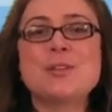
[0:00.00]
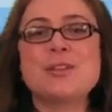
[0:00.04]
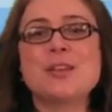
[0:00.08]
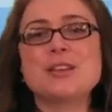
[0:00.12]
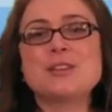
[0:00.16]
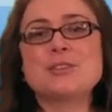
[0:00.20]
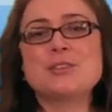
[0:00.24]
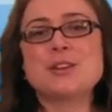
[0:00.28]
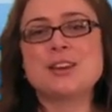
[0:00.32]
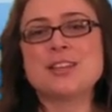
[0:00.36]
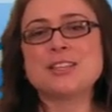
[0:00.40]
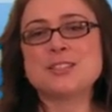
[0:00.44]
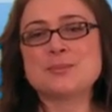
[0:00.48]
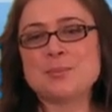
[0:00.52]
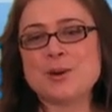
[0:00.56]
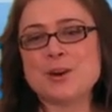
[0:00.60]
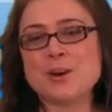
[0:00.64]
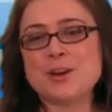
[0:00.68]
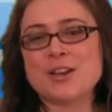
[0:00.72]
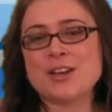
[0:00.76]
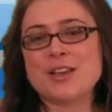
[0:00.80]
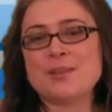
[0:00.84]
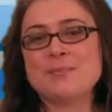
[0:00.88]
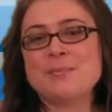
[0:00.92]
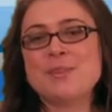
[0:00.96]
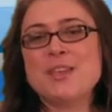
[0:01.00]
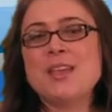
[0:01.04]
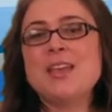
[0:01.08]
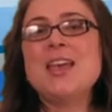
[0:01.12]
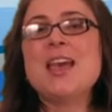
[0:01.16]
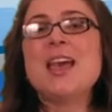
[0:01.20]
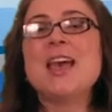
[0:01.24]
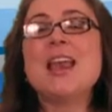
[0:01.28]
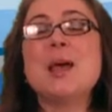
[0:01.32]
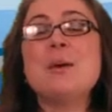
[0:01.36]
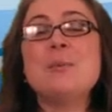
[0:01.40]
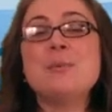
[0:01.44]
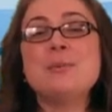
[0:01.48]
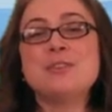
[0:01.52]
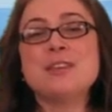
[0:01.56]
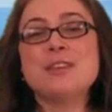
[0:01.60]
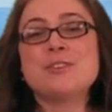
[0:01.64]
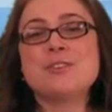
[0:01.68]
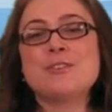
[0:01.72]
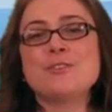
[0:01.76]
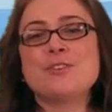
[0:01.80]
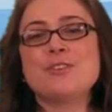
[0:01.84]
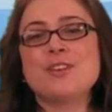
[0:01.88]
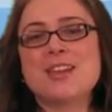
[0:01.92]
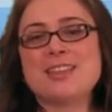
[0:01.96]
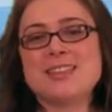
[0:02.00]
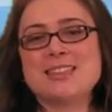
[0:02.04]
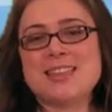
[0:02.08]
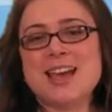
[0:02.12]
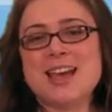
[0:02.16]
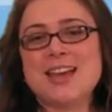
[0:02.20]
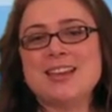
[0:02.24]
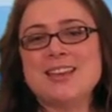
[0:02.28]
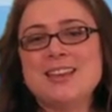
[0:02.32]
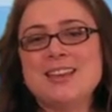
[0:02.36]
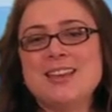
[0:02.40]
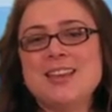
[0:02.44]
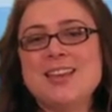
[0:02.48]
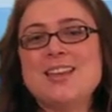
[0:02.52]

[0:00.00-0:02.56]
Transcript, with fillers: electronics market, and I will never forget that.